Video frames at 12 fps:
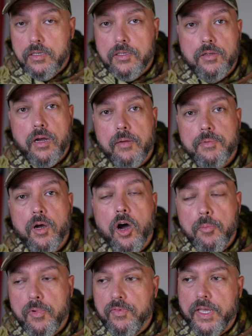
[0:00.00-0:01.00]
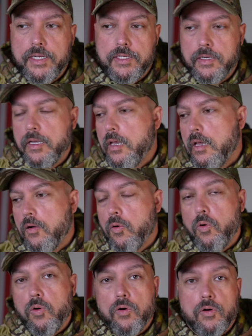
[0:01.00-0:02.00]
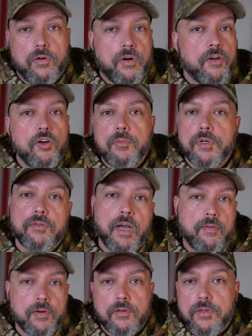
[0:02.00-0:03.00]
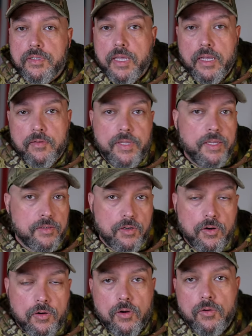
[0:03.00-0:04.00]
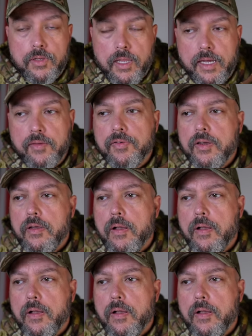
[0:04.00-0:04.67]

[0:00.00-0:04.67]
stopped a home invasion or an Uber driver who saved his or her own life.